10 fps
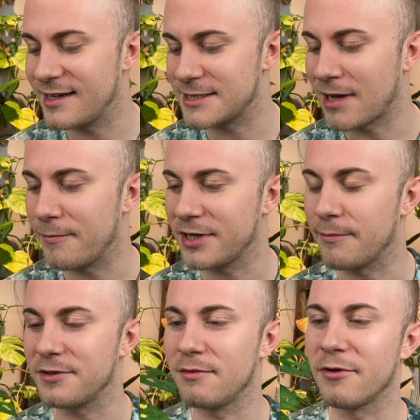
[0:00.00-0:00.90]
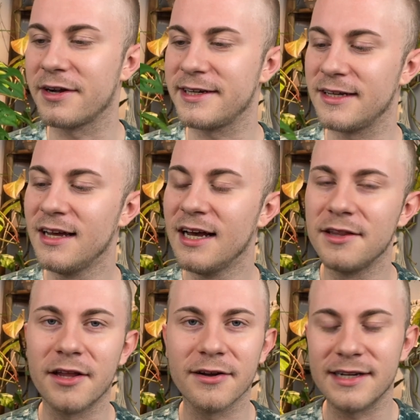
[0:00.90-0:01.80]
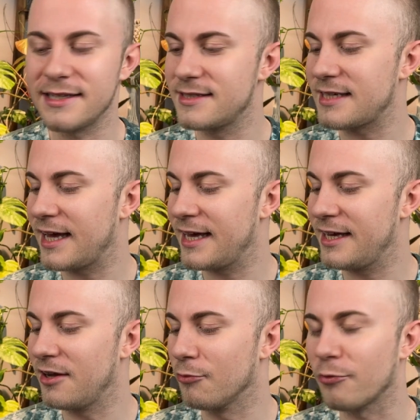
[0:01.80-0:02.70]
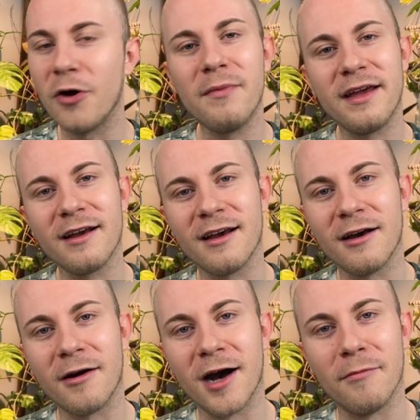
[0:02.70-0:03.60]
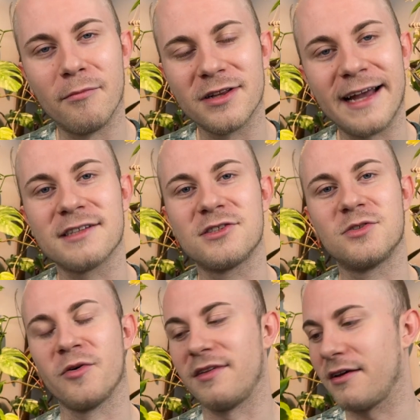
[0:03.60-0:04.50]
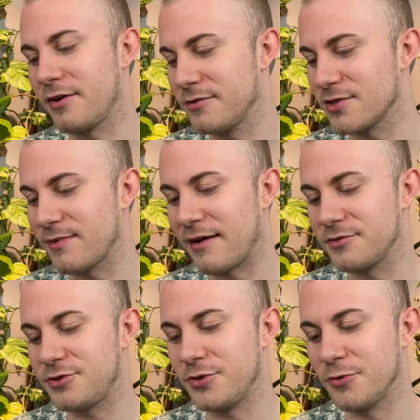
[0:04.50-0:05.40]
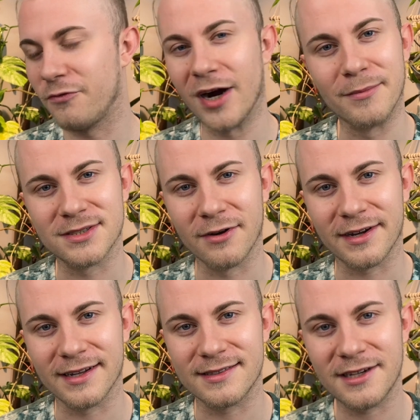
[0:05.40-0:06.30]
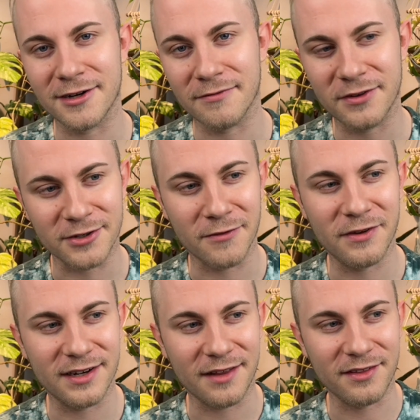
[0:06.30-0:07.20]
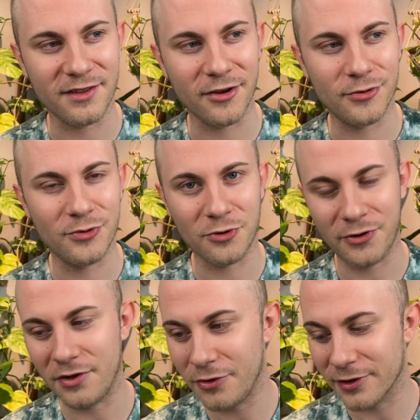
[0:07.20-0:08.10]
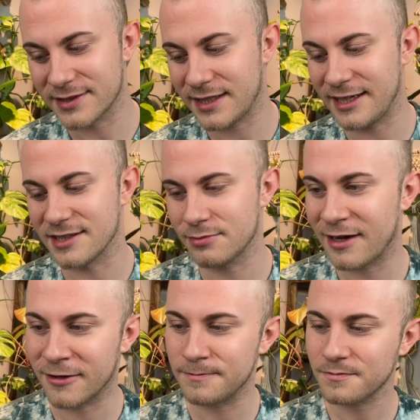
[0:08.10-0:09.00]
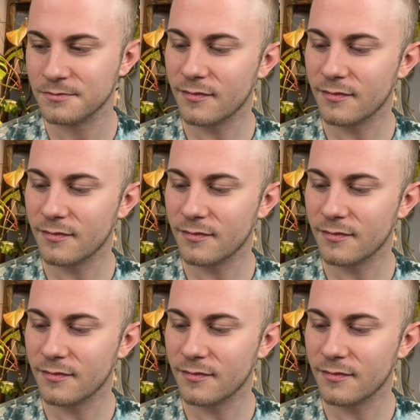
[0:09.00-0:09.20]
popping up on the market. There is a roaming uh, plant store that goes around to farmers markets here in Philadelphia, and I think they go to New York City as well.